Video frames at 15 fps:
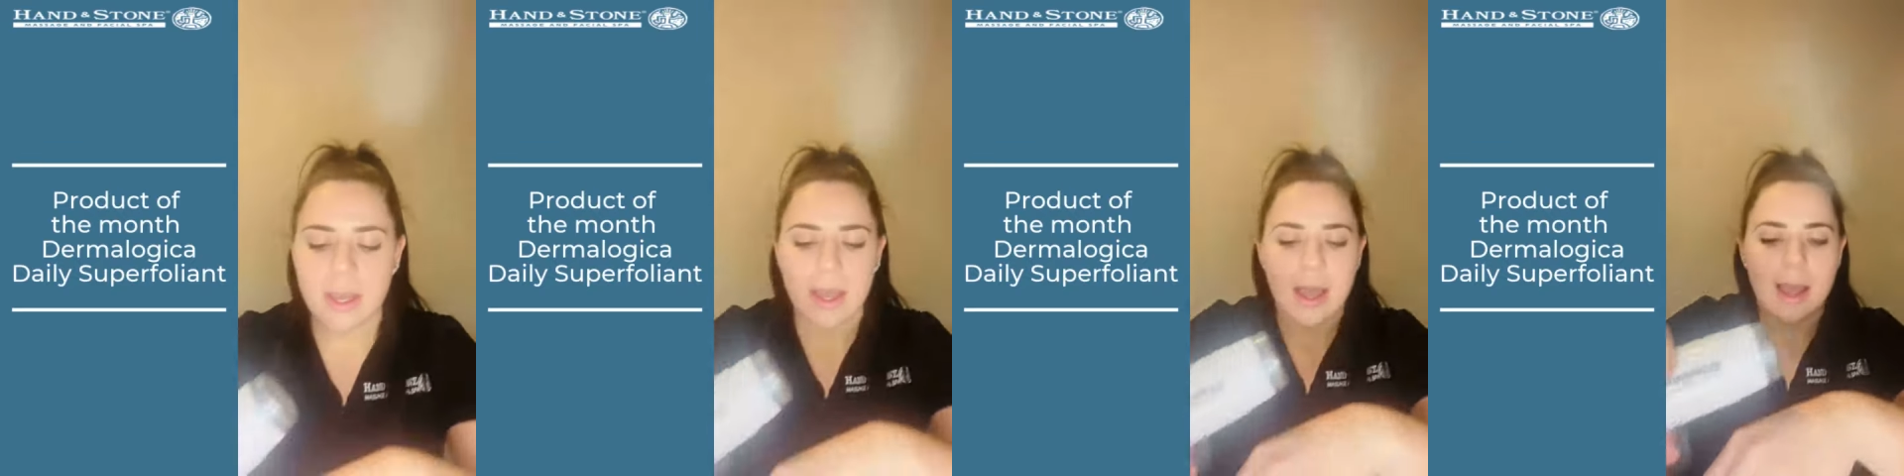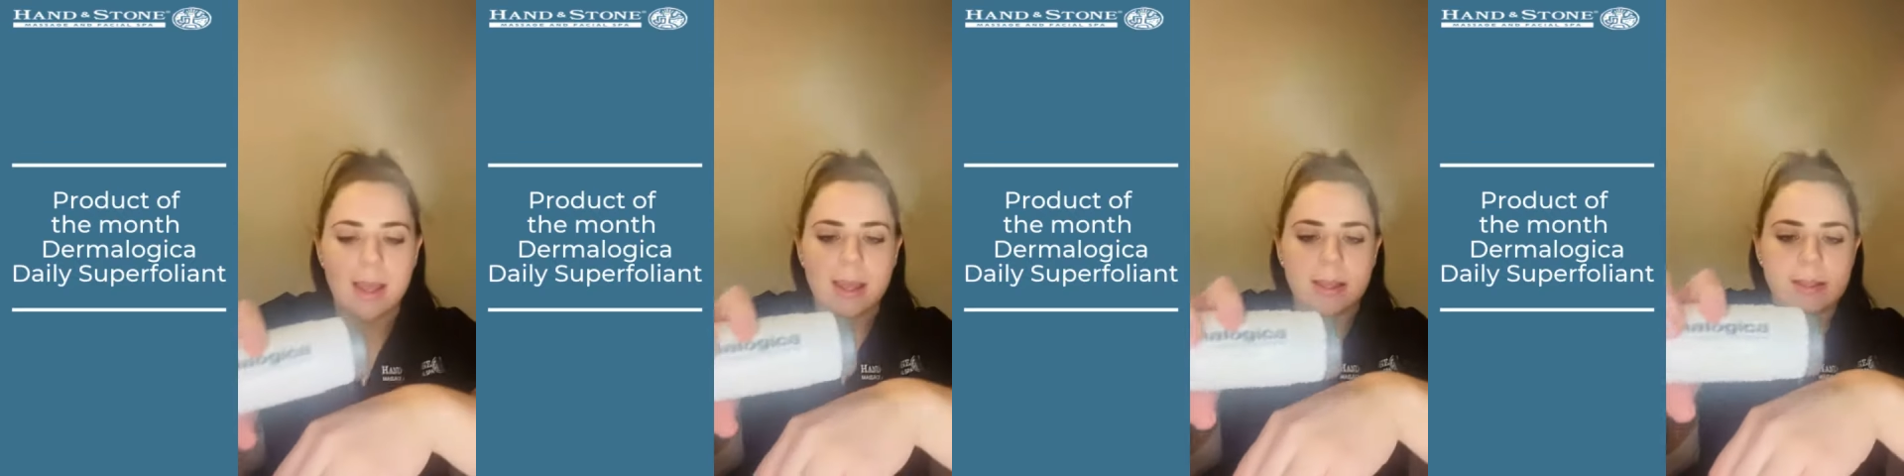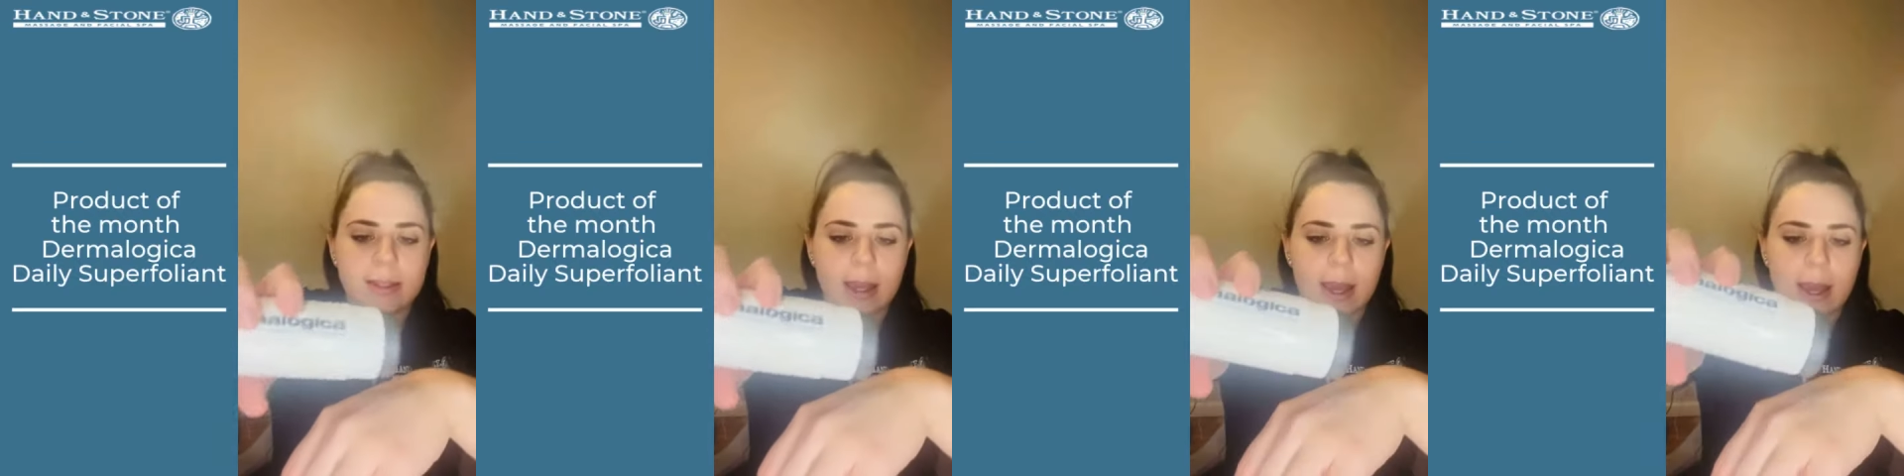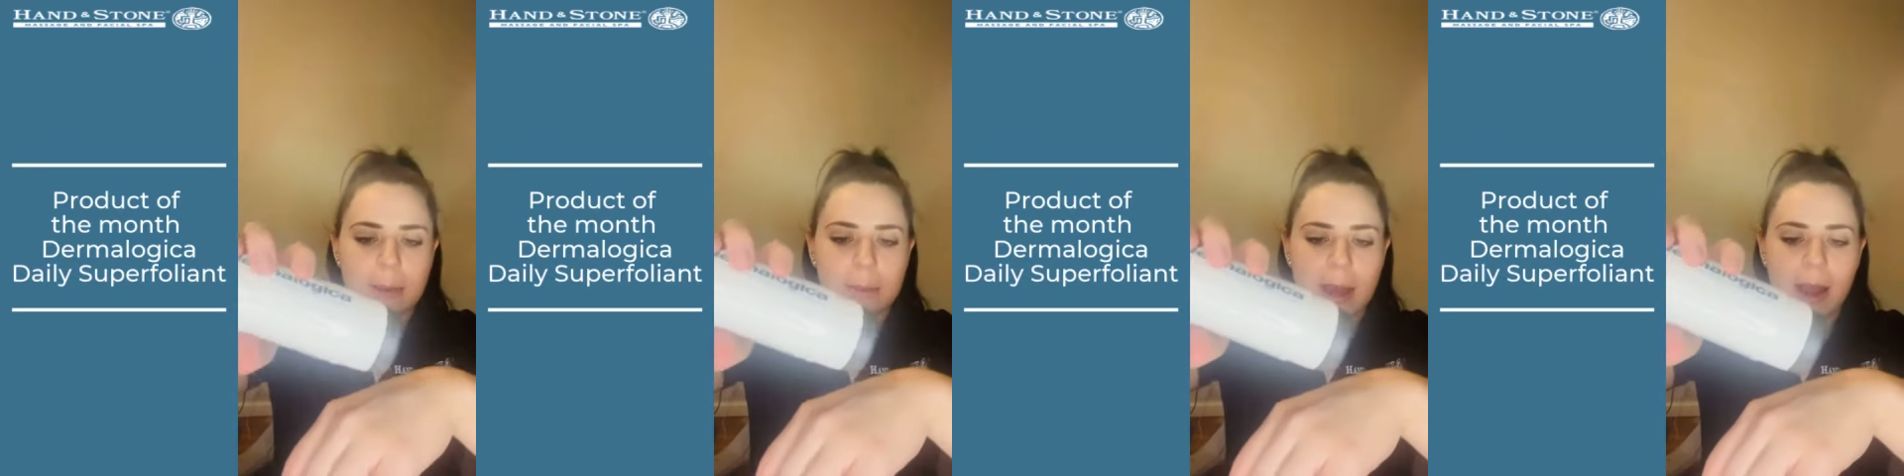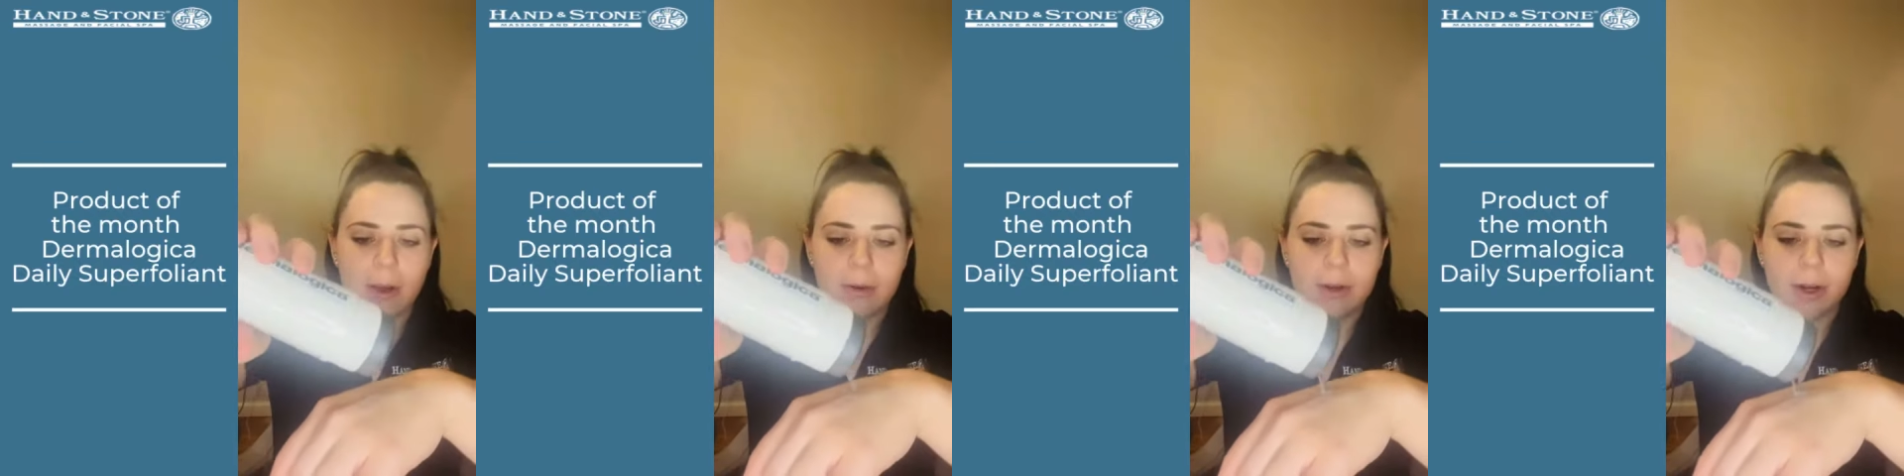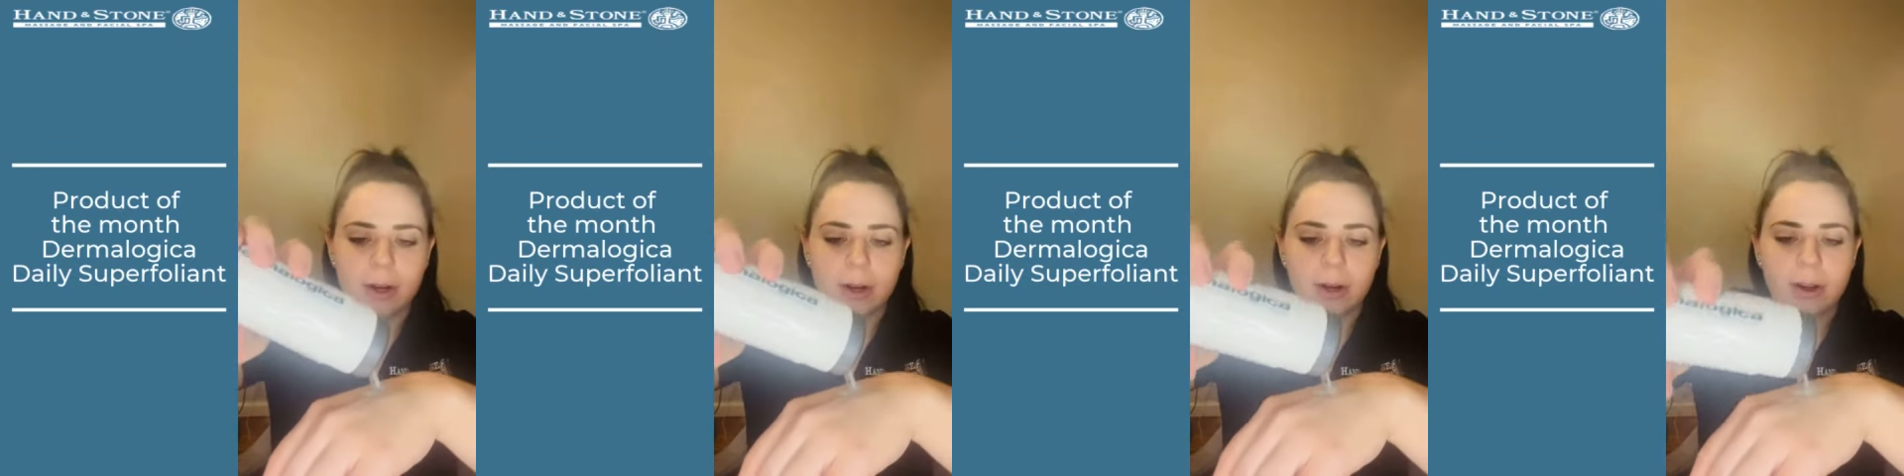as a
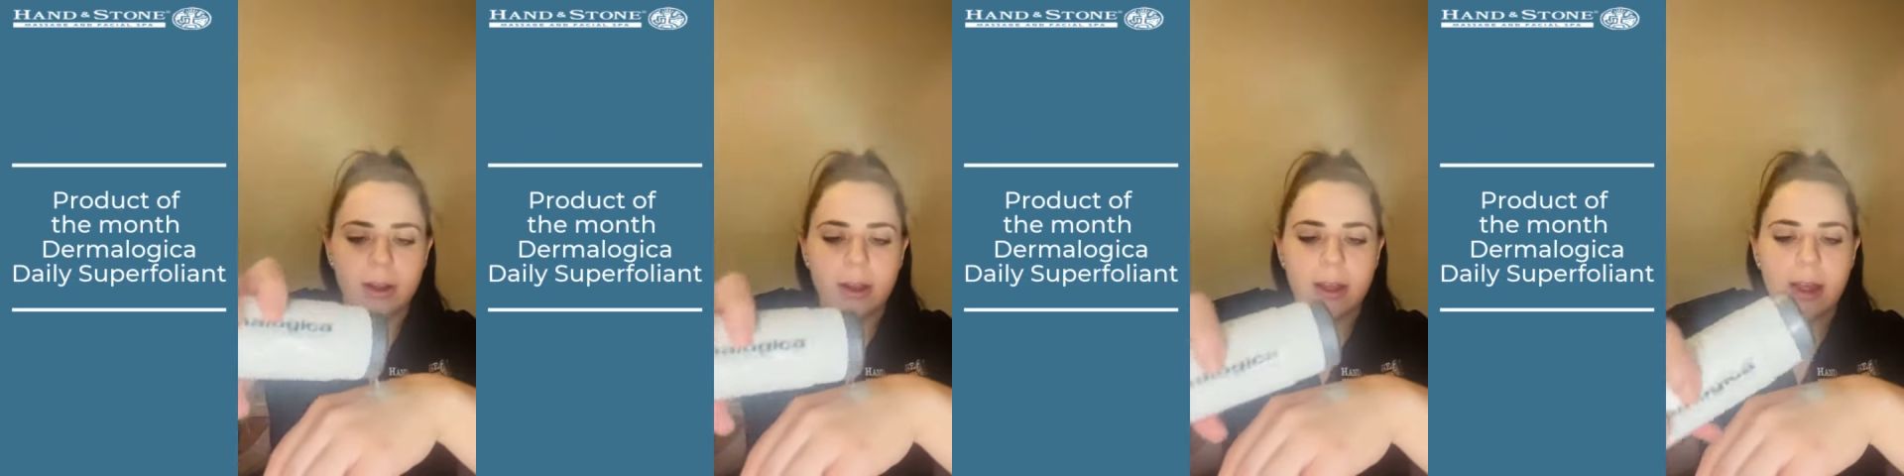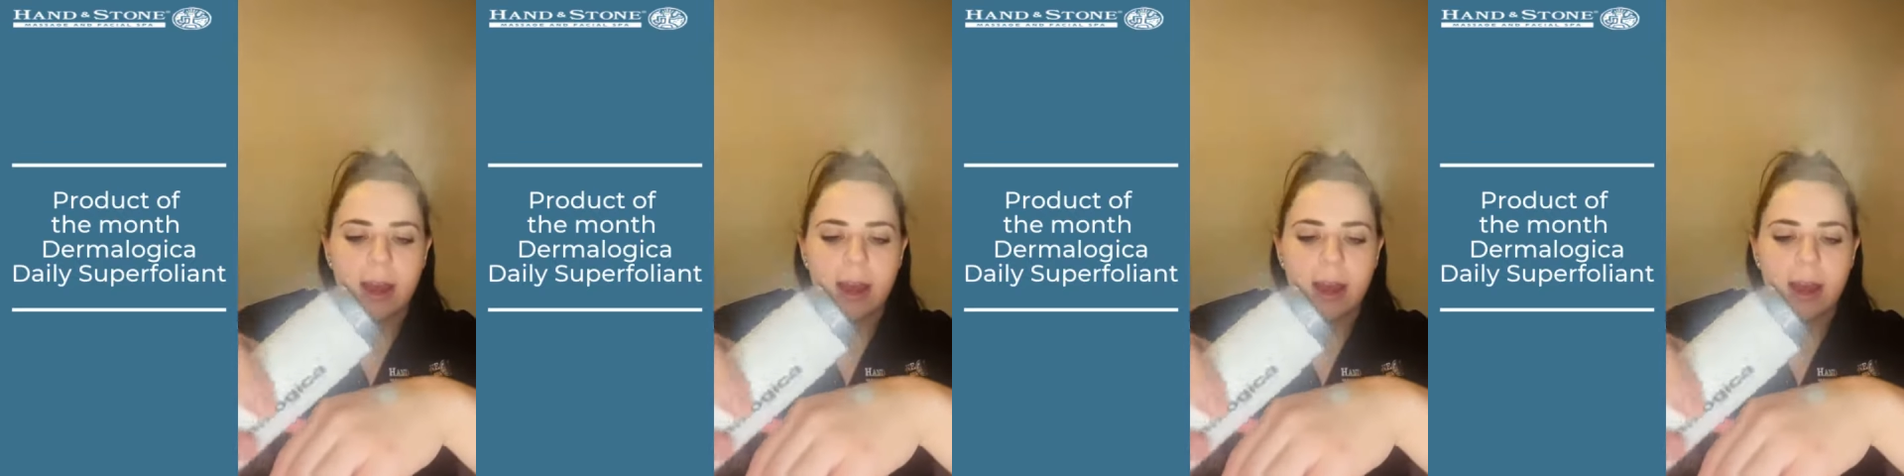powder